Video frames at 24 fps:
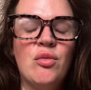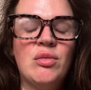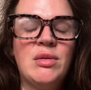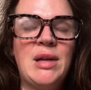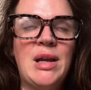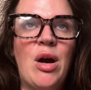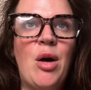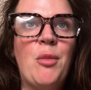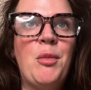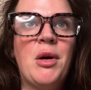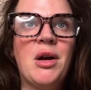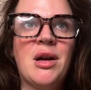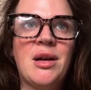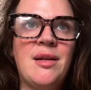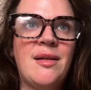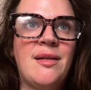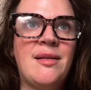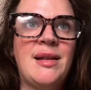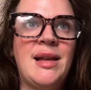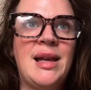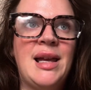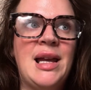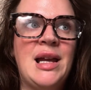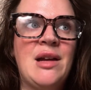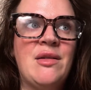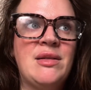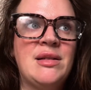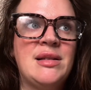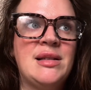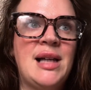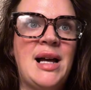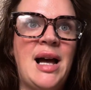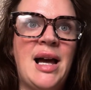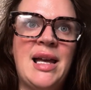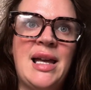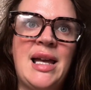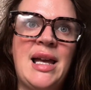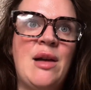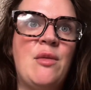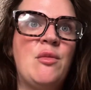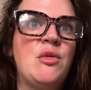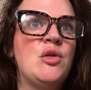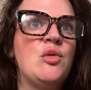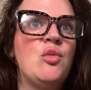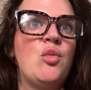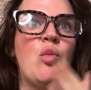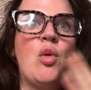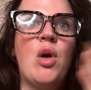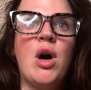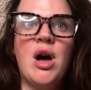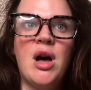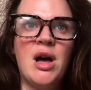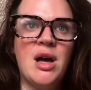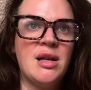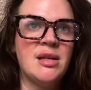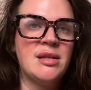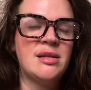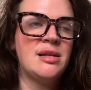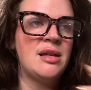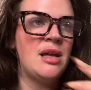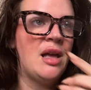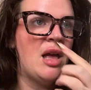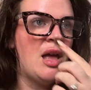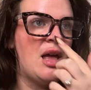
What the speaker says: Now, I'm not going to sit here and say it was worse